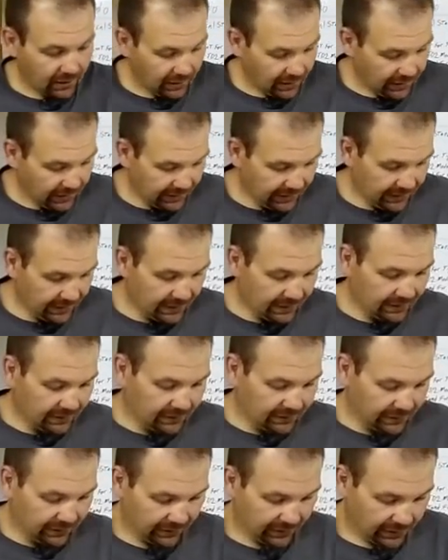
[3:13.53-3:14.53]

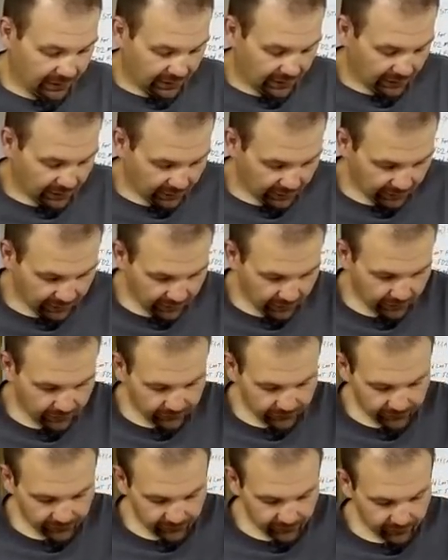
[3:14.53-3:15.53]
and
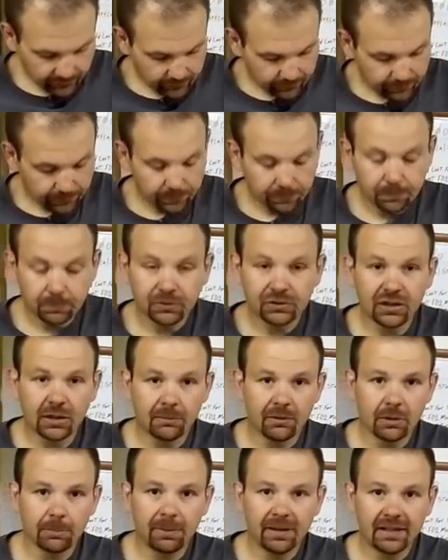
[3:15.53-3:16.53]
here's some of
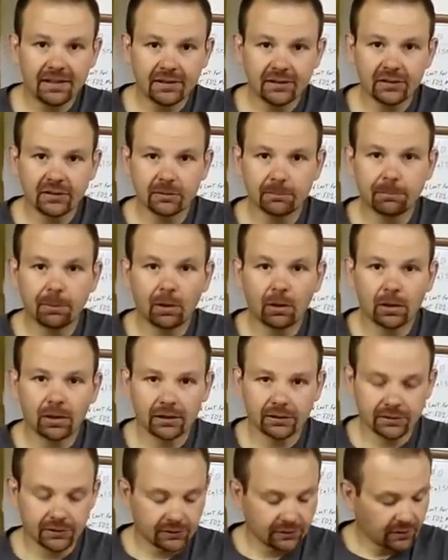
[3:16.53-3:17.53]
the pieces and
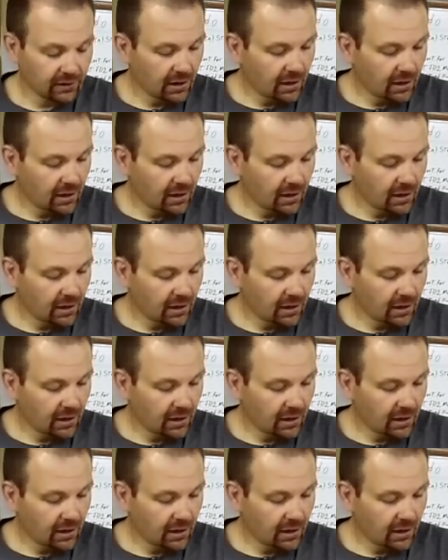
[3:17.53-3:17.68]
parts.